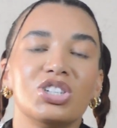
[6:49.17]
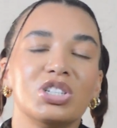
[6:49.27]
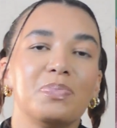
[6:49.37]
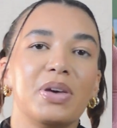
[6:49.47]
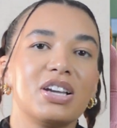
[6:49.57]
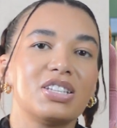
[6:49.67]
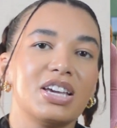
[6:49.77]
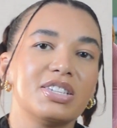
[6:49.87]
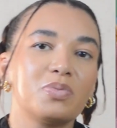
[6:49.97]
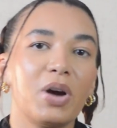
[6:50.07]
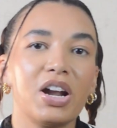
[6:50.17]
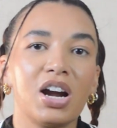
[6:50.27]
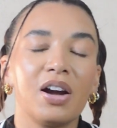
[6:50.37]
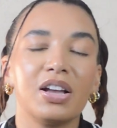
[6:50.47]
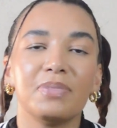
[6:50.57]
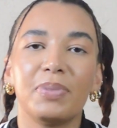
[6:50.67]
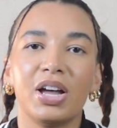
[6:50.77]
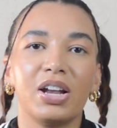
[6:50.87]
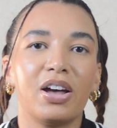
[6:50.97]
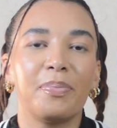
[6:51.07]
she's picked a sweater,
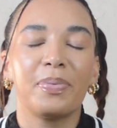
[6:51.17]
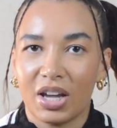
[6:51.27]
button up.